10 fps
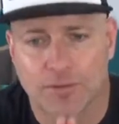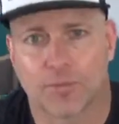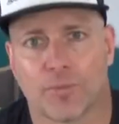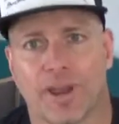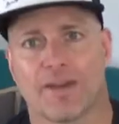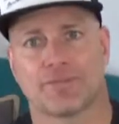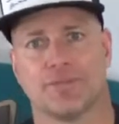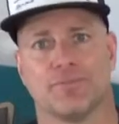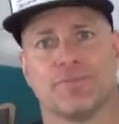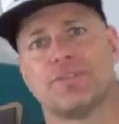we have
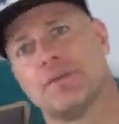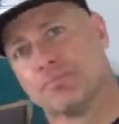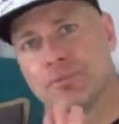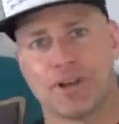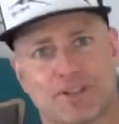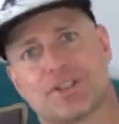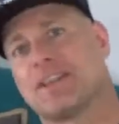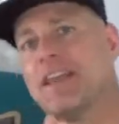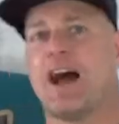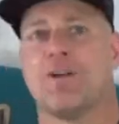to, say, bridge to
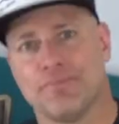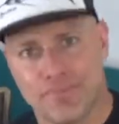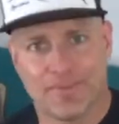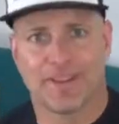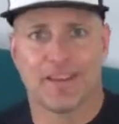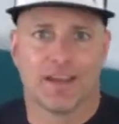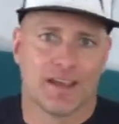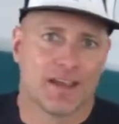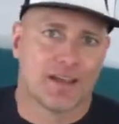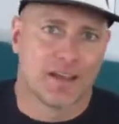get out.
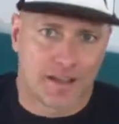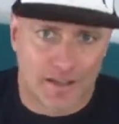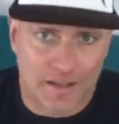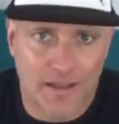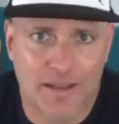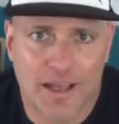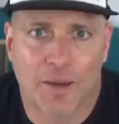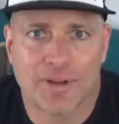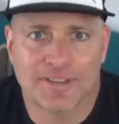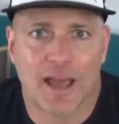
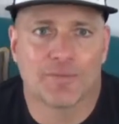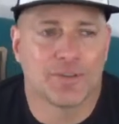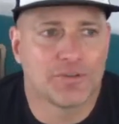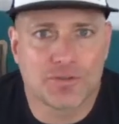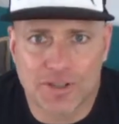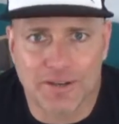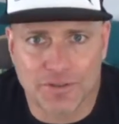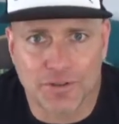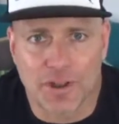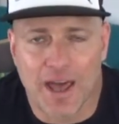How many times do you usually have
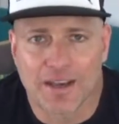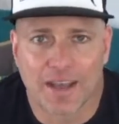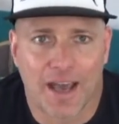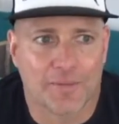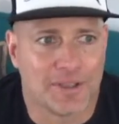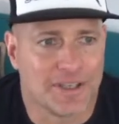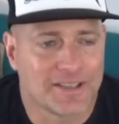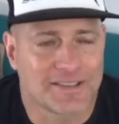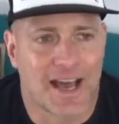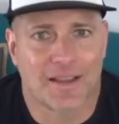to do that? I mean,
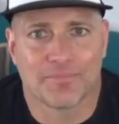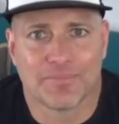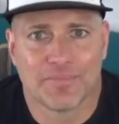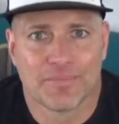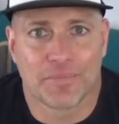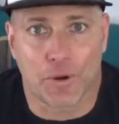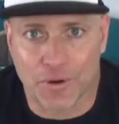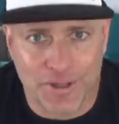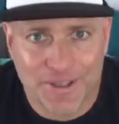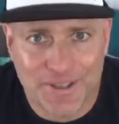it's not
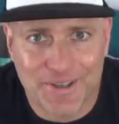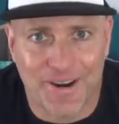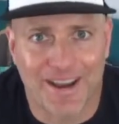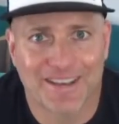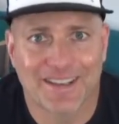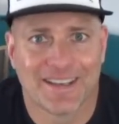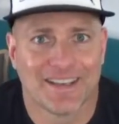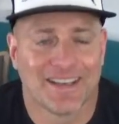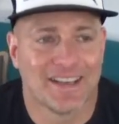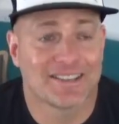30, right?
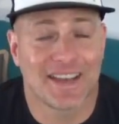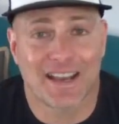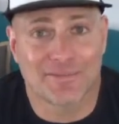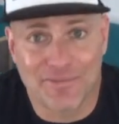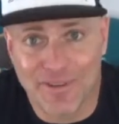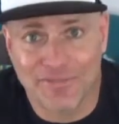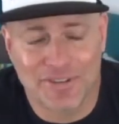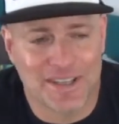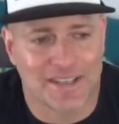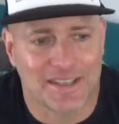It's not even
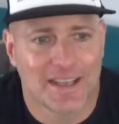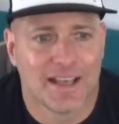15.